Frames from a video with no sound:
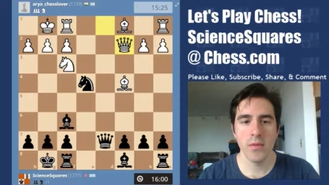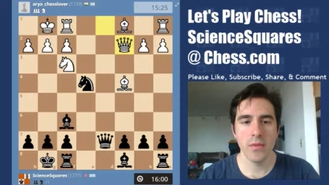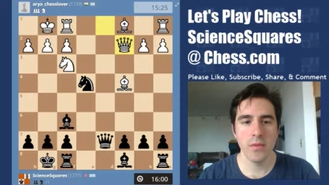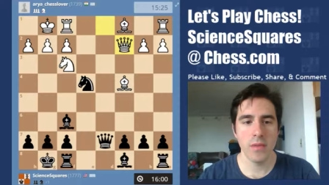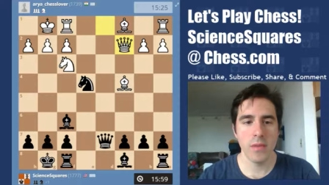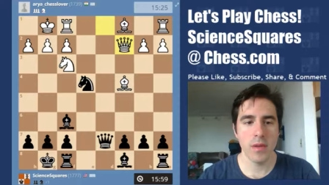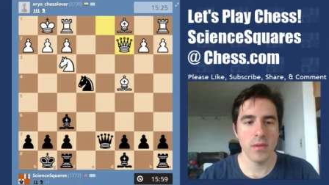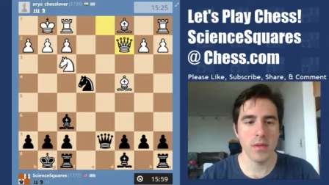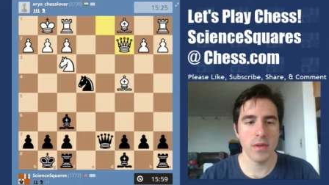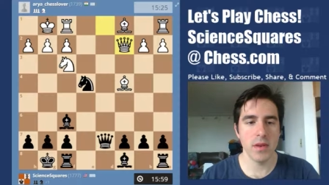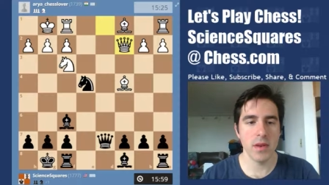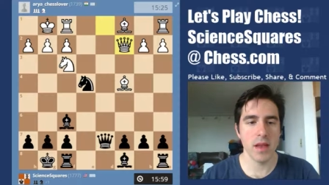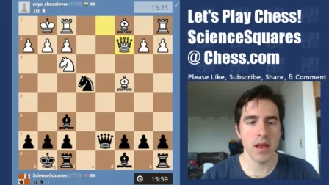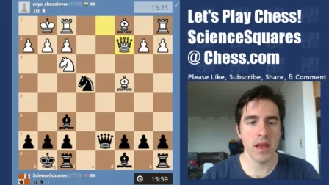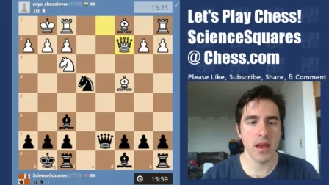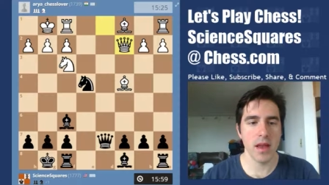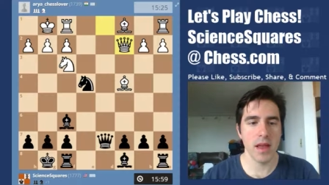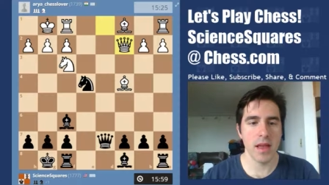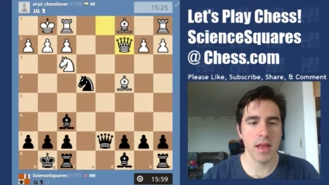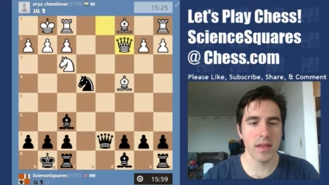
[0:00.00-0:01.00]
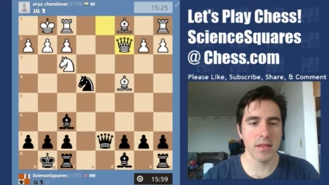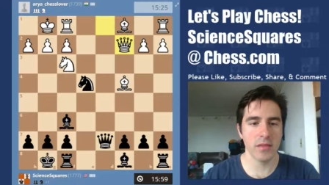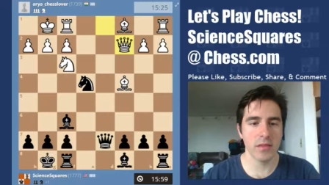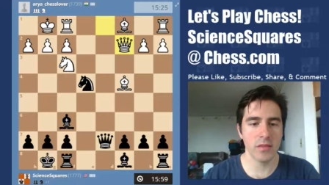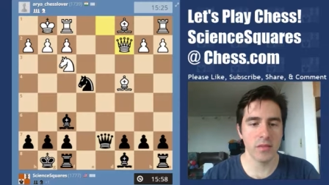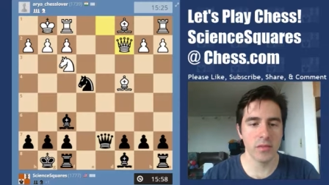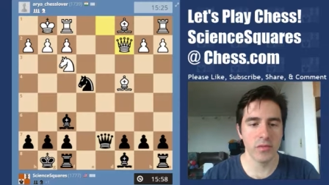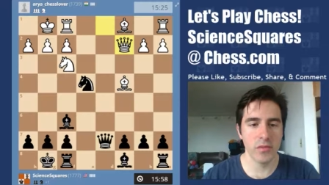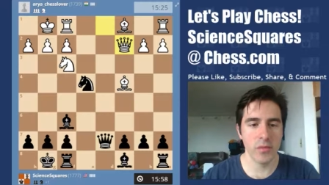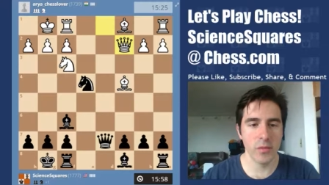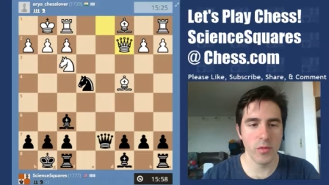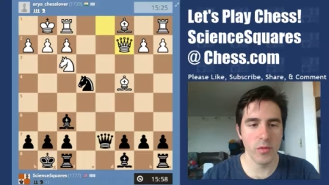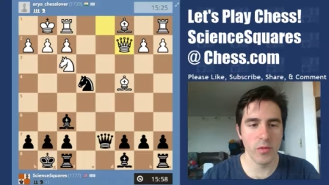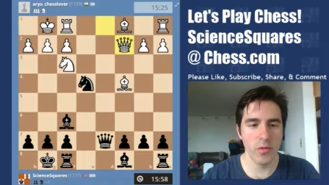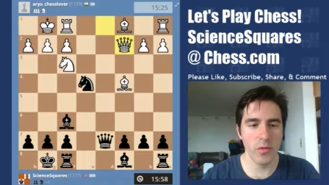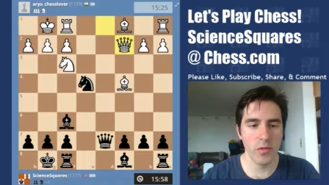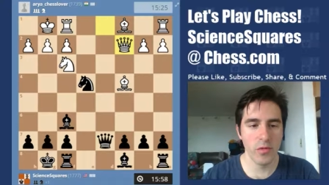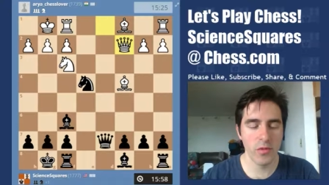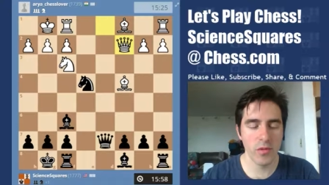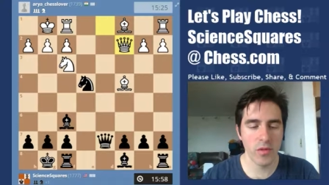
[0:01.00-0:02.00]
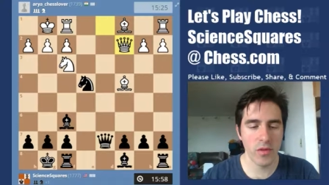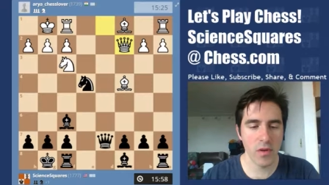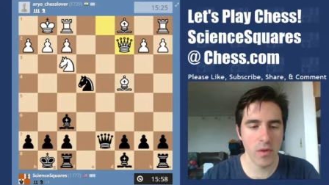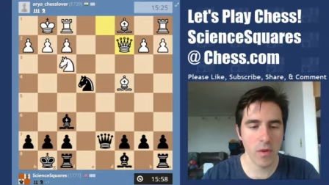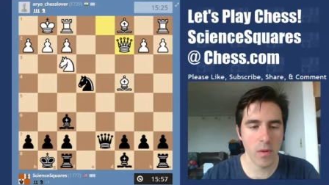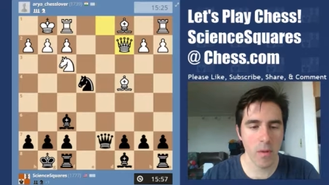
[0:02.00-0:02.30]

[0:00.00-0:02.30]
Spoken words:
Maybe not as good of a move.